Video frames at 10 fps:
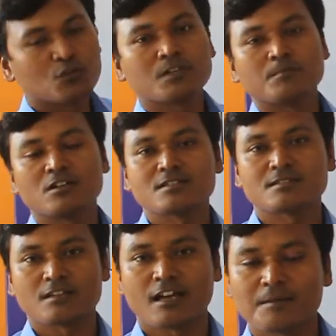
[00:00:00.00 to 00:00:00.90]
we
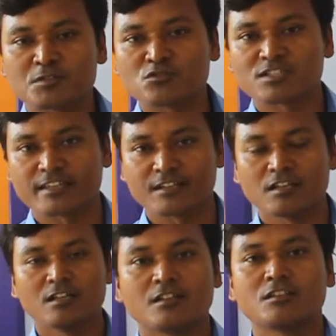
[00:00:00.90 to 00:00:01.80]
must have to
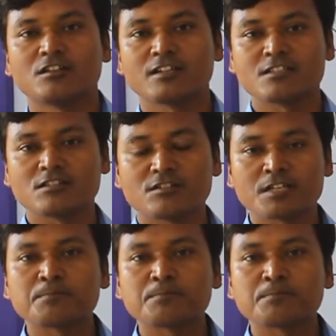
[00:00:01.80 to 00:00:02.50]
say the region